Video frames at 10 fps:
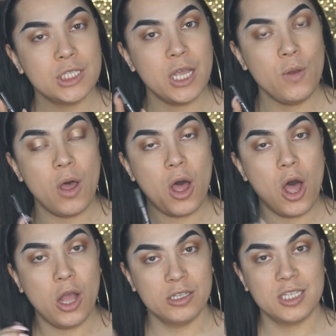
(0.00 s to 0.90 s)
So
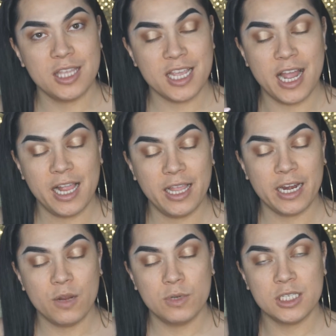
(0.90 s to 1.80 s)
onto the eyeliner,